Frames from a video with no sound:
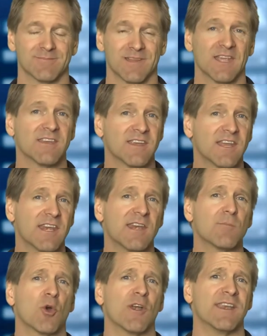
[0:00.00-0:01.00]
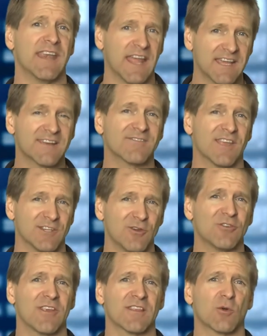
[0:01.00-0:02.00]
Can you get any more negative than
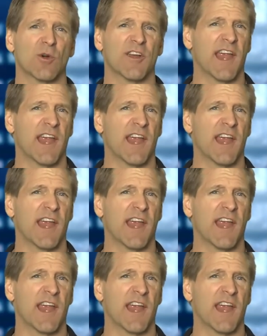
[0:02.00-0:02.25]
using the word